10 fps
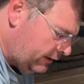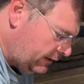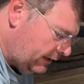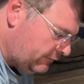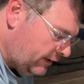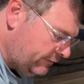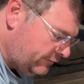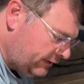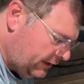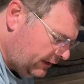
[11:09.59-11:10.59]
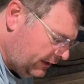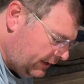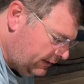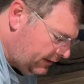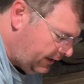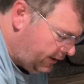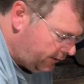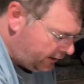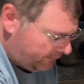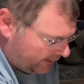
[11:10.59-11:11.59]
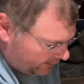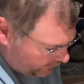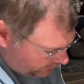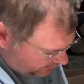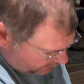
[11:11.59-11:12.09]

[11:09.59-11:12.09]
and that's obviously going to let the air come out.